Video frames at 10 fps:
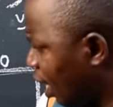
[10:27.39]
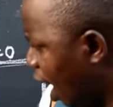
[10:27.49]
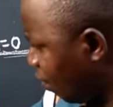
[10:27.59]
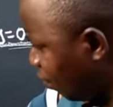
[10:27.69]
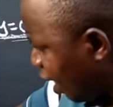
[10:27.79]

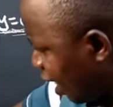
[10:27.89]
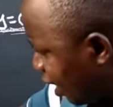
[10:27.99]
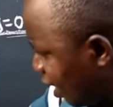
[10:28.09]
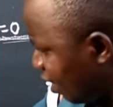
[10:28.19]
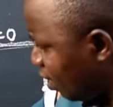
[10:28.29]
after
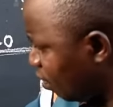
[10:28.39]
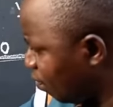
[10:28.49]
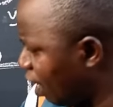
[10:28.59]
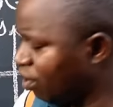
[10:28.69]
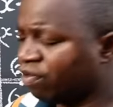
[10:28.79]
getting this
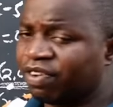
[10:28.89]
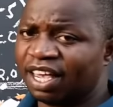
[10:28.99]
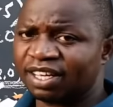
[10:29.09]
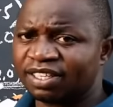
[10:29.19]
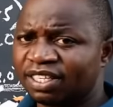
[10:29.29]
value of
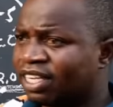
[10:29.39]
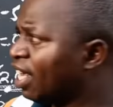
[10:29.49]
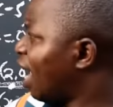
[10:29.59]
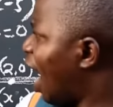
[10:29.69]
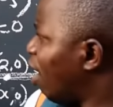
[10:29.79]
x,
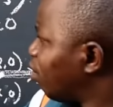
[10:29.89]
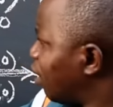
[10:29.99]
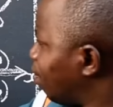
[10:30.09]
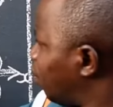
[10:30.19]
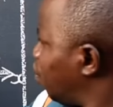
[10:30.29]
I'll
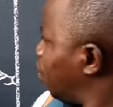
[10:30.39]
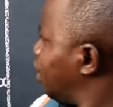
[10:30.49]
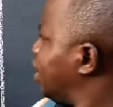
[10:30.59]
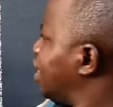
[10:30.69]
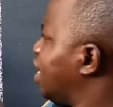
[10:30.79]
substitute
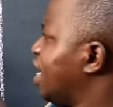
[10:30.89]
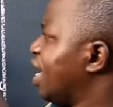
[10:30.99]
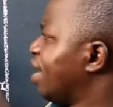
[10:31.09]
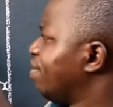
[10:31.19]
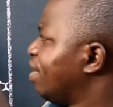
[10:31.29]
it in
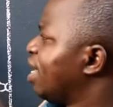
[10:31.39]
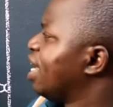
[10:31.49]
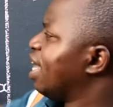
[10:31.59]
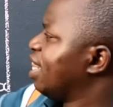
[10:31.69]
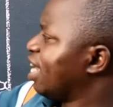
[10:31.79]
here,
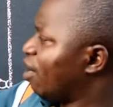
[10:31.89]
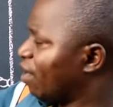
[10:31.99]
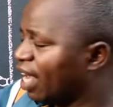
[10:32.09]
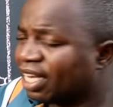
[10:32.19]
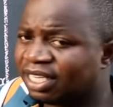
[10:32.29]
then I'll
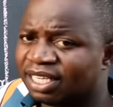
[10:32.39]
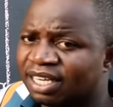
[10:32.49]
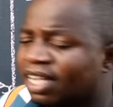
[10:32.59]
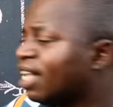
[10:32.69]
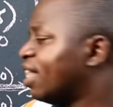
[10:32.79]
get
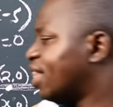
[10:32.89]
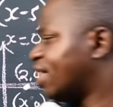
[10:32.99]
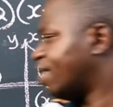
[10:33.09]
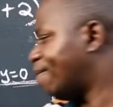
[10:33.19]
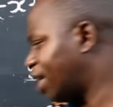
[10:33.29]

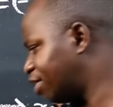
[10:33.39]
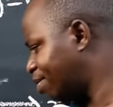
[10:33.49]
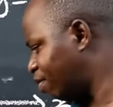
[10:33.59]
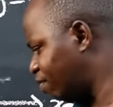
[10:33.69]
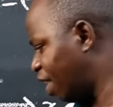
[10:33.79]
the
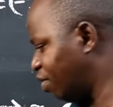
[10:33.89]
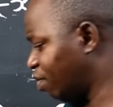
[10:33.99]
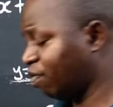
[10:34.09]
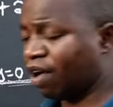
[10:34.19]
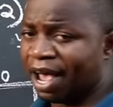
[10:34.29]
maximum value
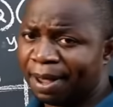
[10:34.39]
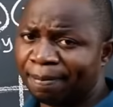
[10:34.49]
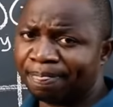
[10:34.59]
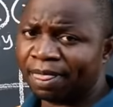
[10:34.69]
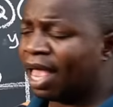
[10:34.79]
of y.
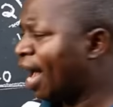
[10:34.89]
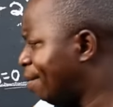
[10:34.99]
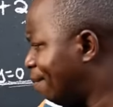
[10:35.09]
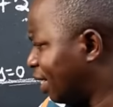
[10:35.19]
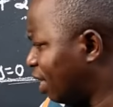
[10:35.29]

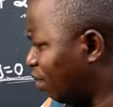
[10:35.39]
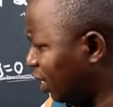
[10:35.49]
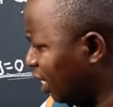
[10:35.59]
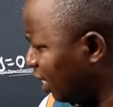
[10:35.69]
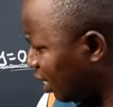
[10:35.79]
But the
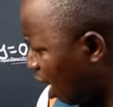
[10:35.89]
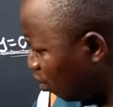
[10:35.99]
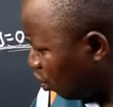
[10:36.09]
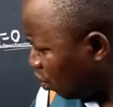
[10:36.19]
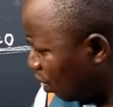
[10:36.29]
question is, how
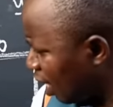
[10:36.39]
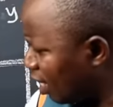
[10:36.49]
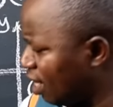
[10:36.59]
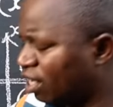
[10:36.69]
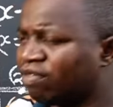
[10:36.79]
do you get
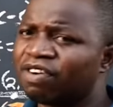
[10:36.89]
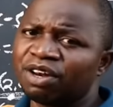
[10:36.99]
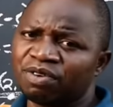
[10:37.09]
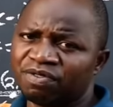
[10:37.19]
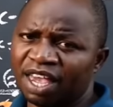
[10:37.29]
this
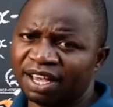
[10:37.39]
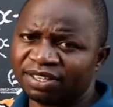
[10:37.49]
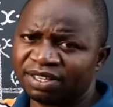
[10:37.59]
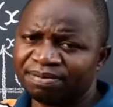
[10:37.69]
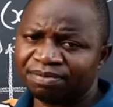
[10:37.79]
value of
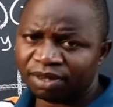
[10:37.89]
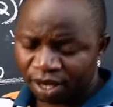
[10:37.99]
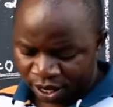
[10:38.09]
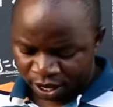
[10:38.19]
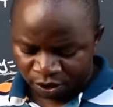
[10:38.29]
x?
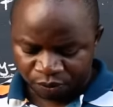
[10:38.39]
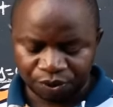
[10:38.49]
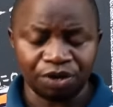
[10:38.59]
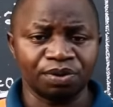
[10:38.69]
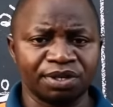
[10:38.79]
We
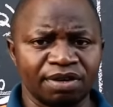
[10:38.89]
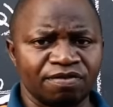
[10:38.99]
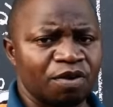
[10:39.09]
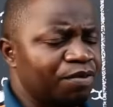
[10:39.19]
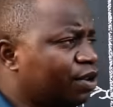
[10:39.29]
use the
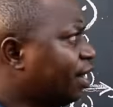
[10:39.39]
formula.